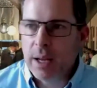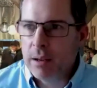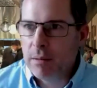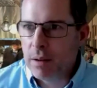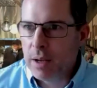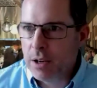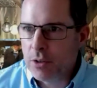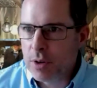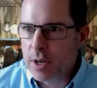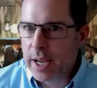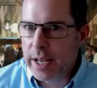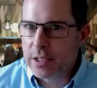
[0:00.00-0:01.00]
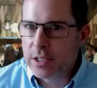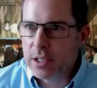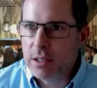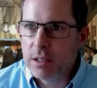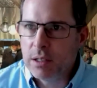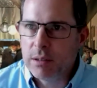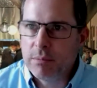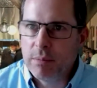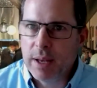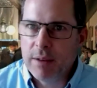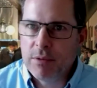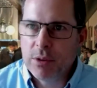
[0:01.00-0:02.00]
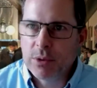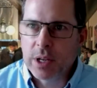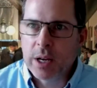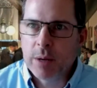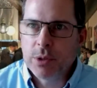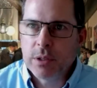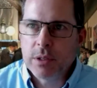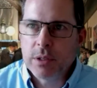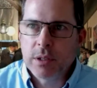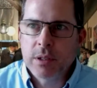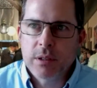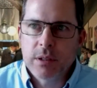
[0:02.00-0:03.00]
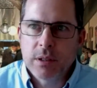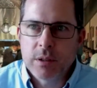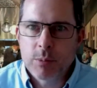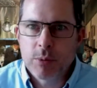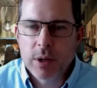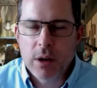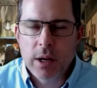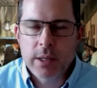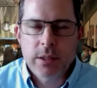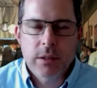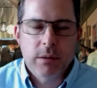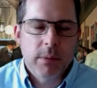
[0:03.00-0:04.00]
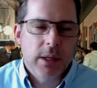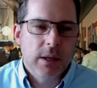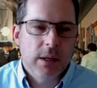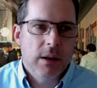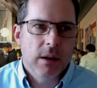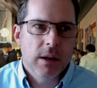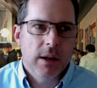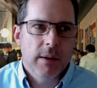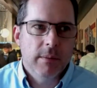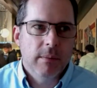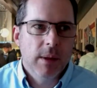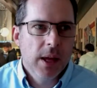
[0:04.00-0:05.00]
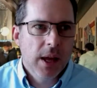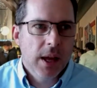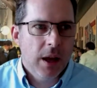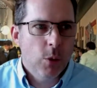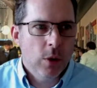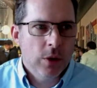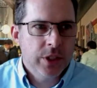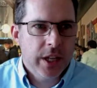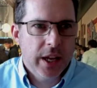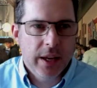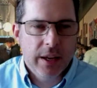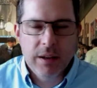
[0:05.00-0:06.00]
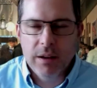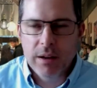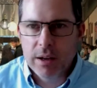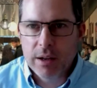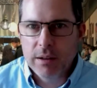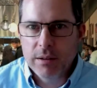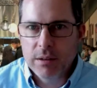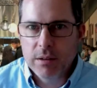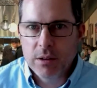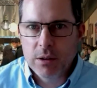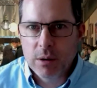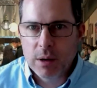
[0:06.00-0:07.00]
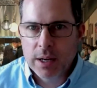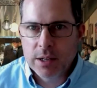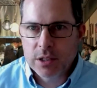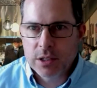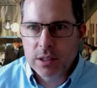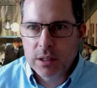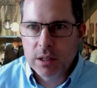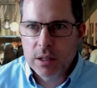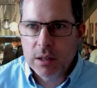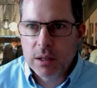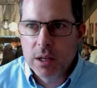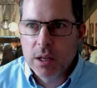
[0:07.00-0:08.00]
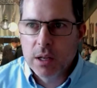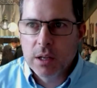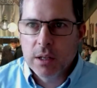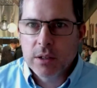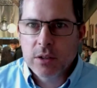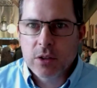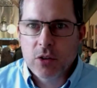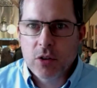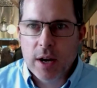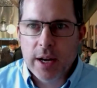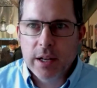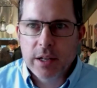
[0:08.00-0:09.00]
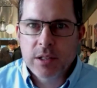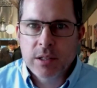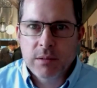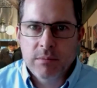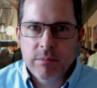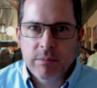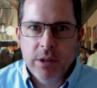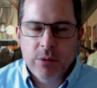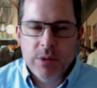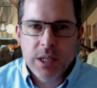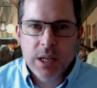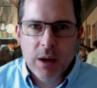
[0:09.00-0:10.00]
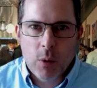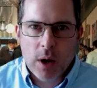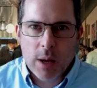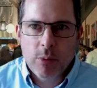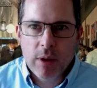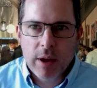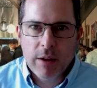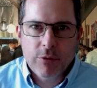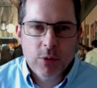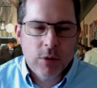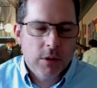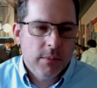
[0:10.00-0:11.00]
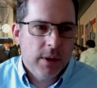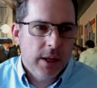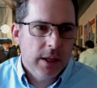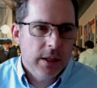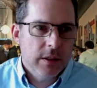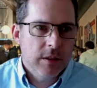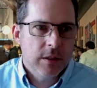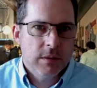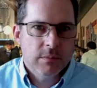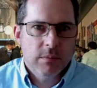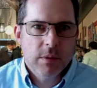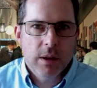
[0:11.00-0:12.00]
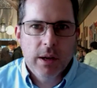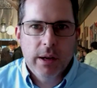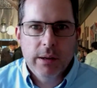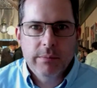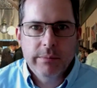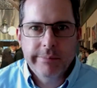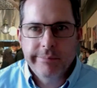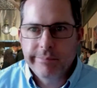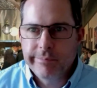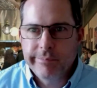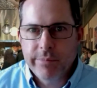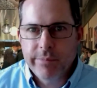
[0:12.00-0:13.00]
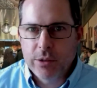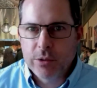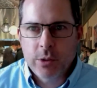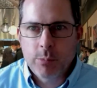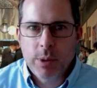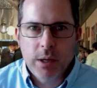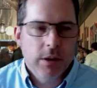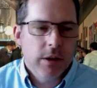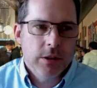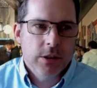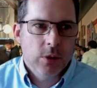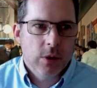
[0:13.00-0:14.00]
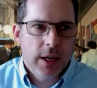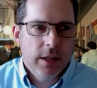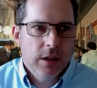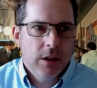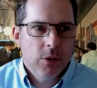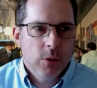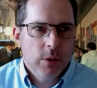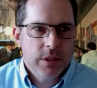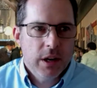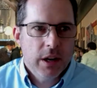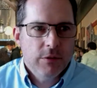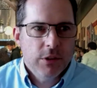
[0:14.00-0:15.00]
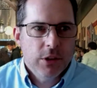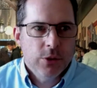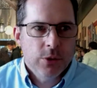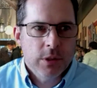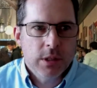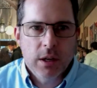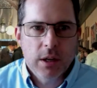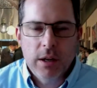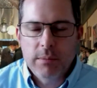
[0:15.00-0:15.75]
I agree, Cassie. Having those options is pretty awesome. And I will say, honestly, the Socratic's DIY platform is superior to a lot of the other ones that I've used.